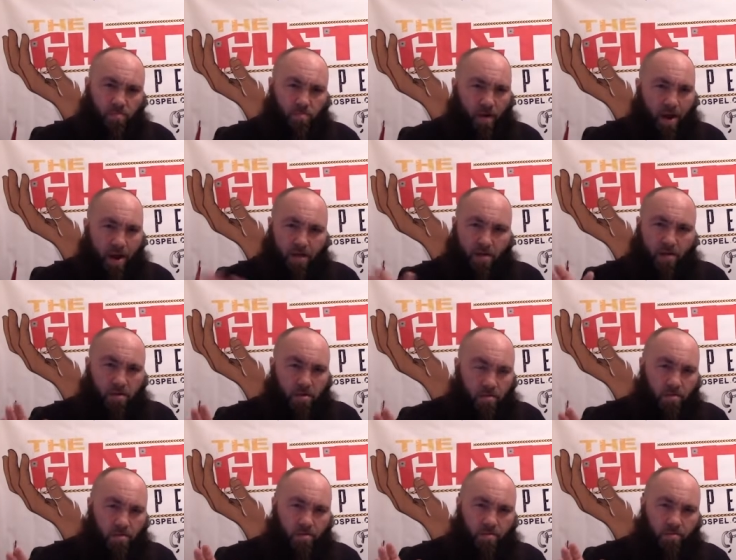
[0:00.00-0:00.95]
right?
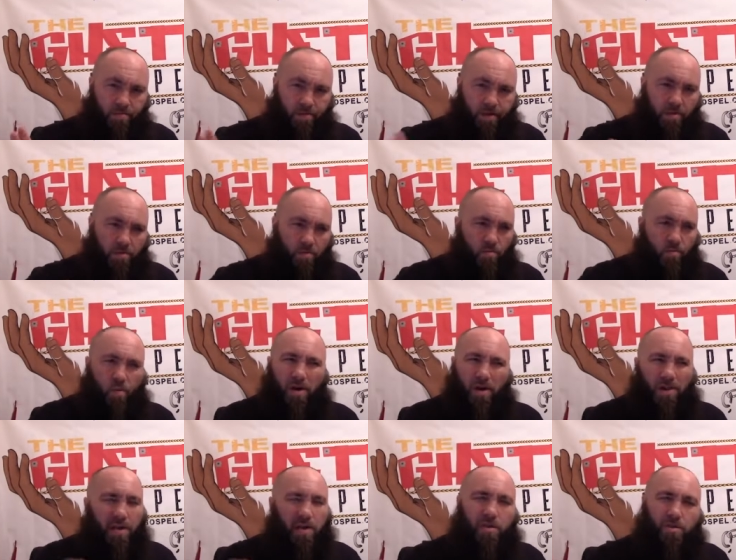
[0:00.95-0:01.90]
But
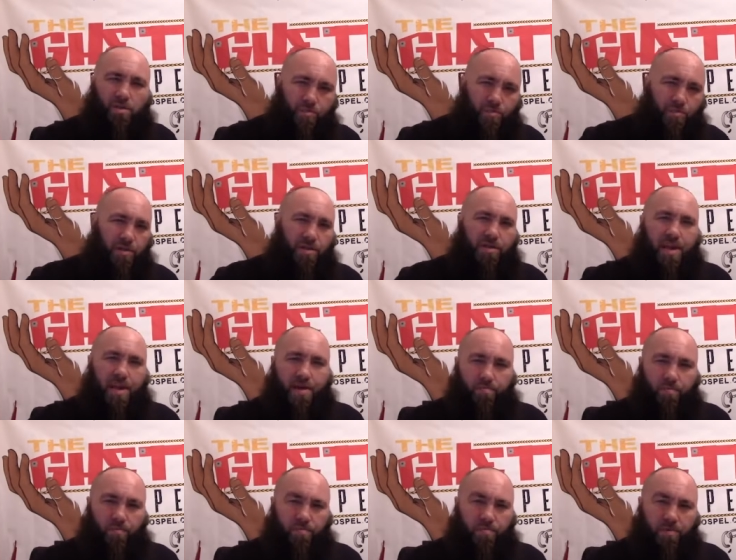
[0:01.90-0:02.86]
what are they going to do in this
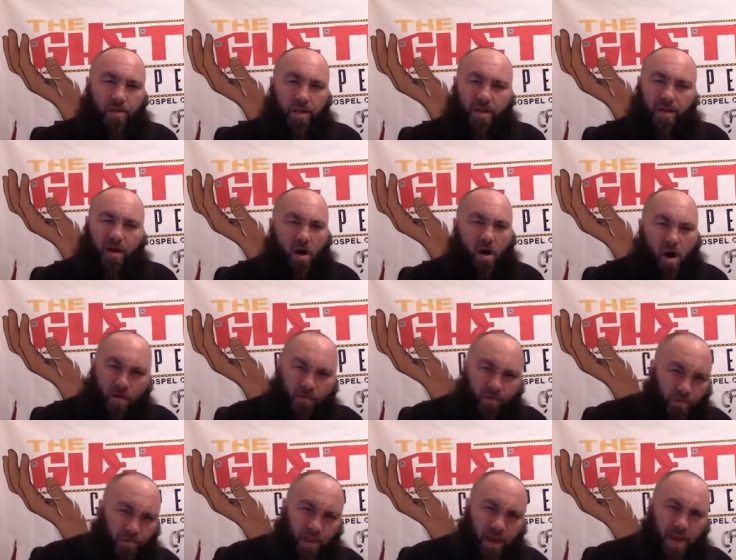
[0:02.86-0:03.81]
temple? They're going to
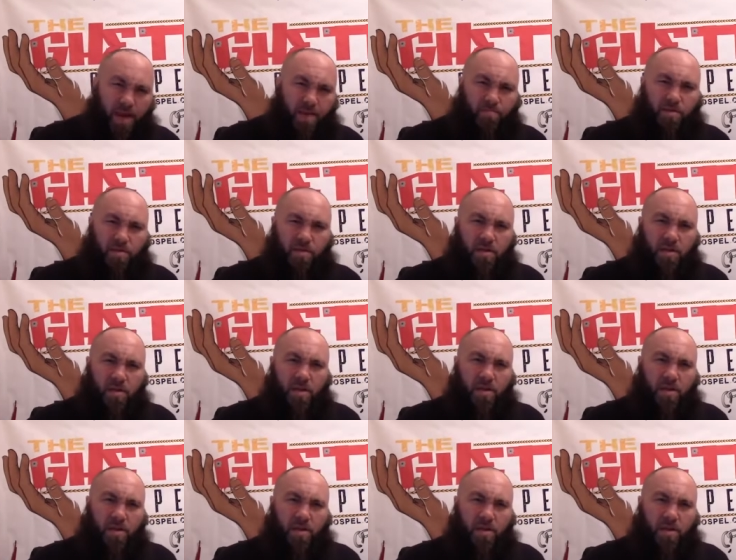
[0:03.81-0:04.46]
offer lambs.